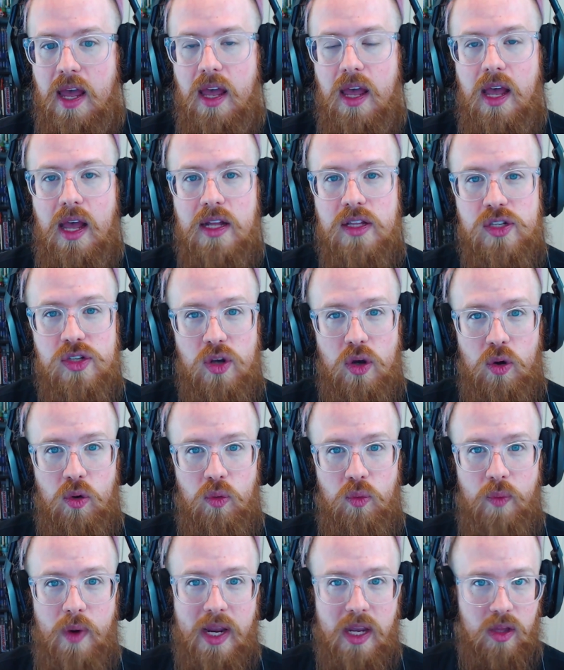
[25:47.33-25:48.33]
And so
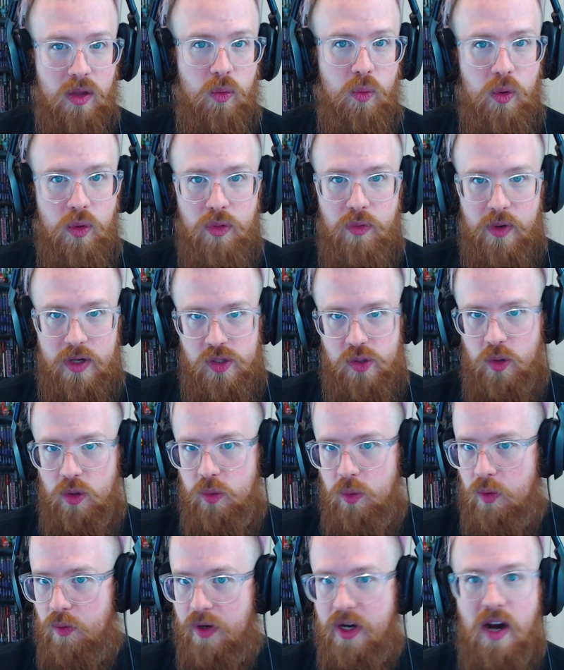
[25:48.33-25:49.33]
regular wound threshold
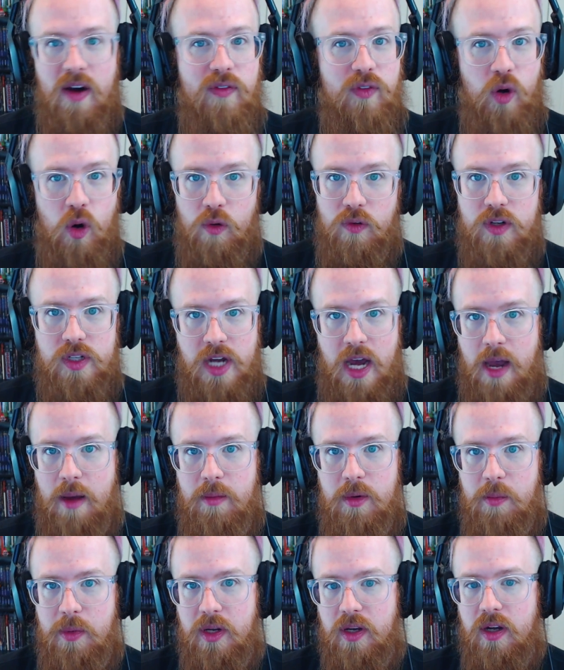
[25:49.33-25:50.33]
will recover over time,
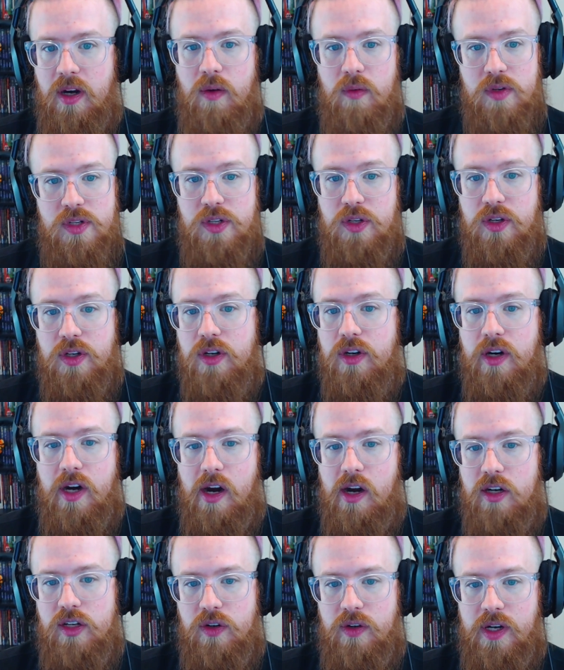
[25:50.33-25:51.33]
depending on how resilient your
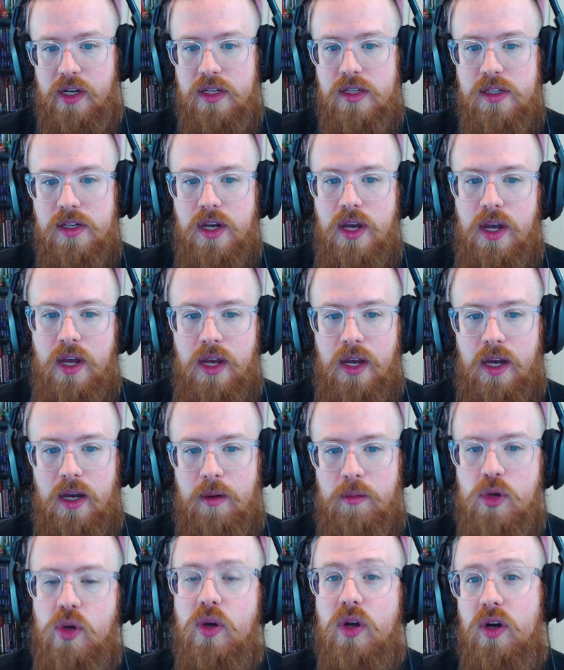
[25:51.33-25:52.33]
character is.
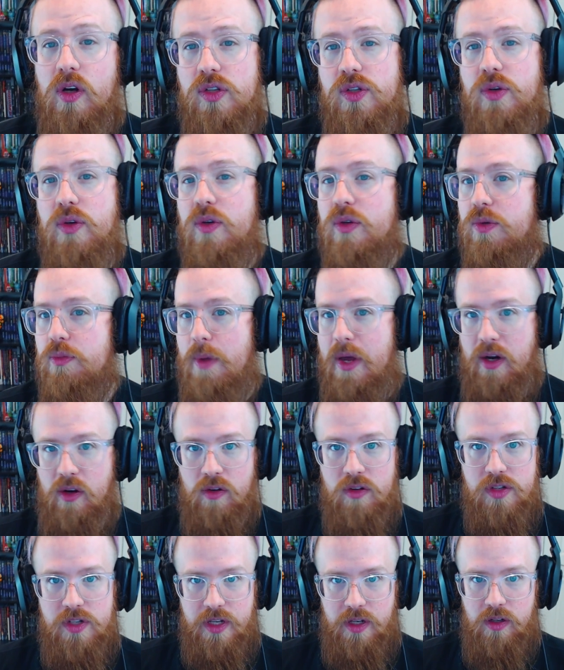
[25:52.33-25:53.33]
You can also use
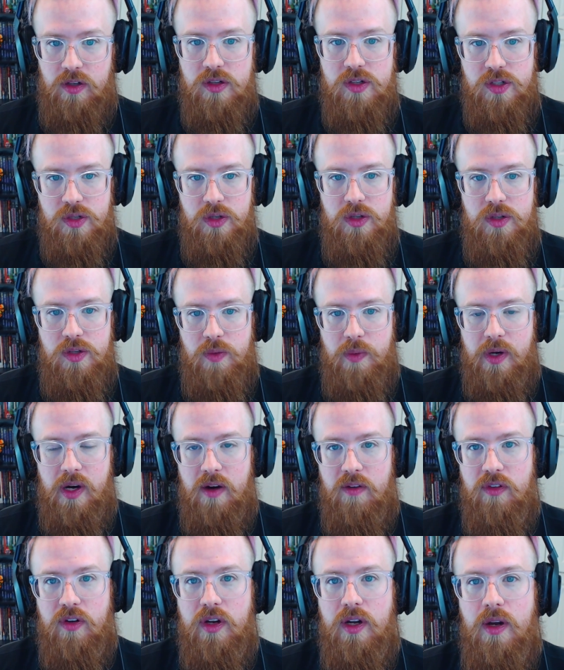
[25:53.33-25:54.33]
medical skills to
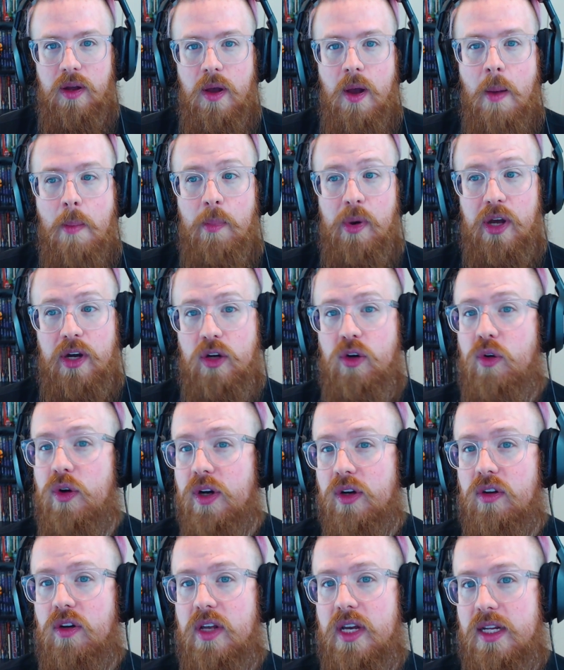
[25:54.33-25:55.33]
recover it, but
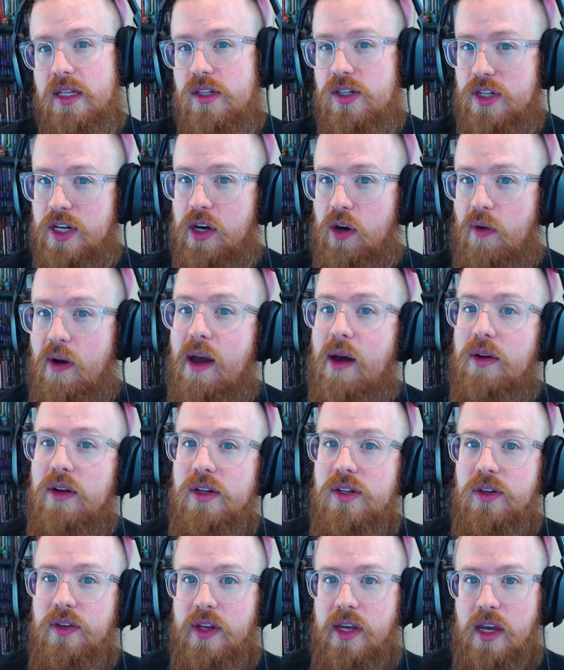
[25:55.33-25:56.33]
critical hits stick around
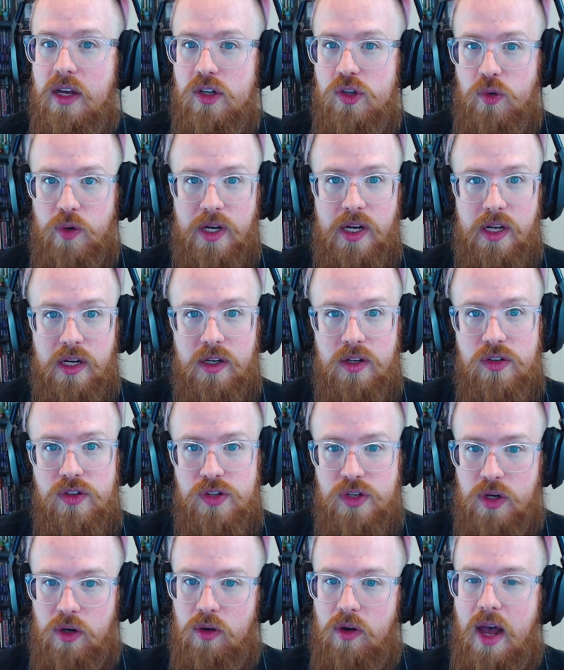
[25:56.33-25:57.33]
until they get treated.
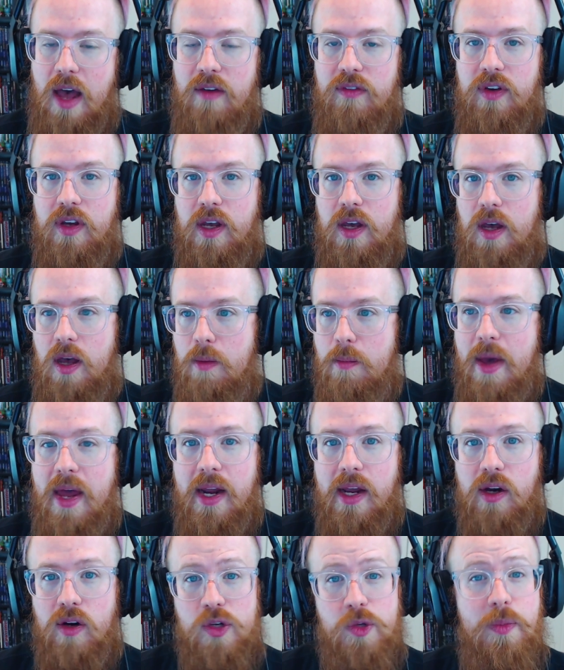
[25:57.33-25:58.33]
So having a
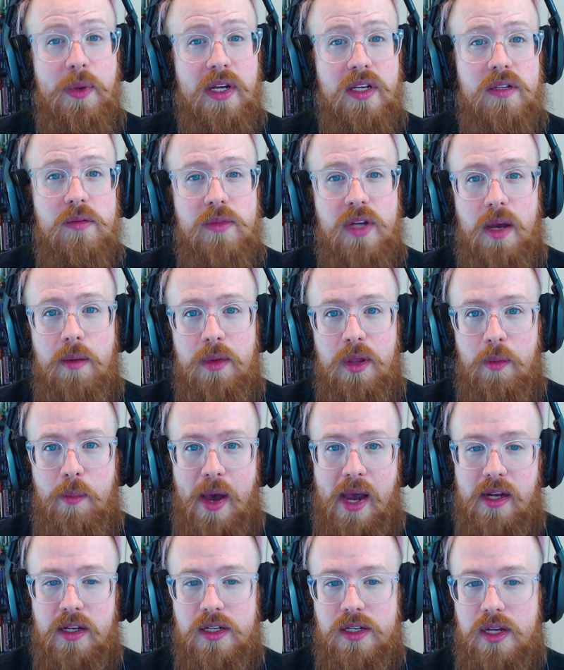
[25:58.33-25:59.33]
medic or spending some time in the
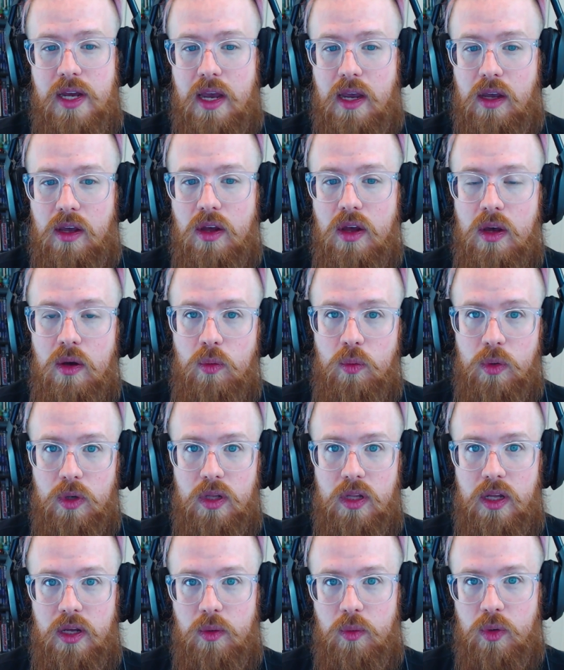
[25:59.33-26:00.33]
back to tank
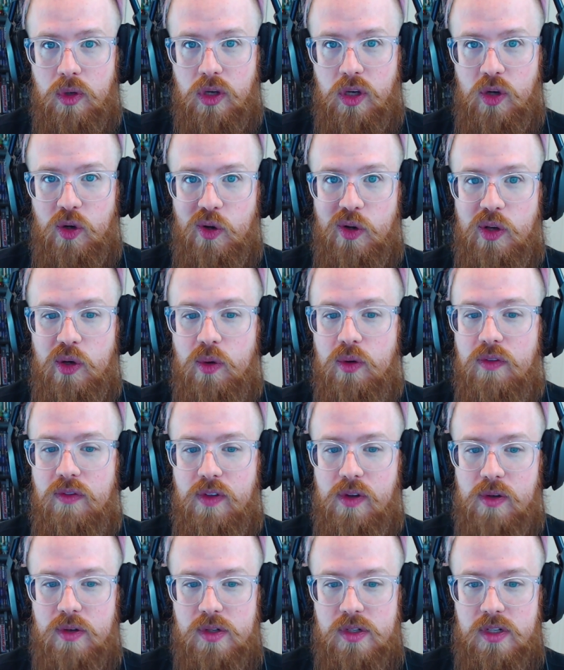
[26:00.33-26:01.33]
will cure you of
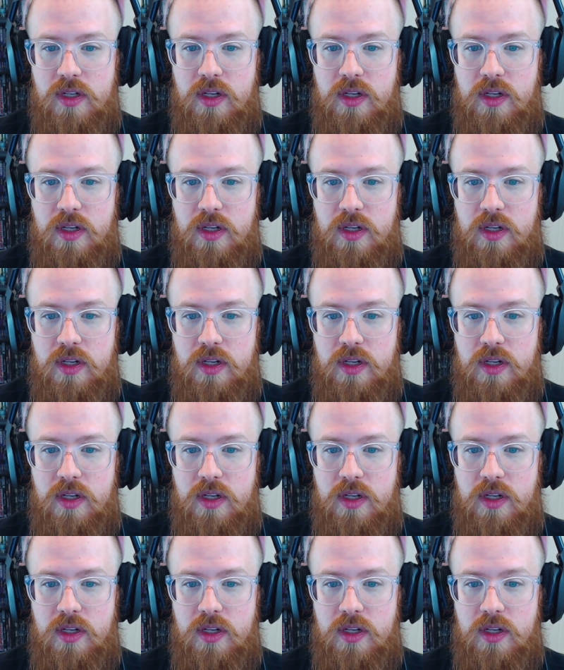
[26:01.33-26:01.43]
those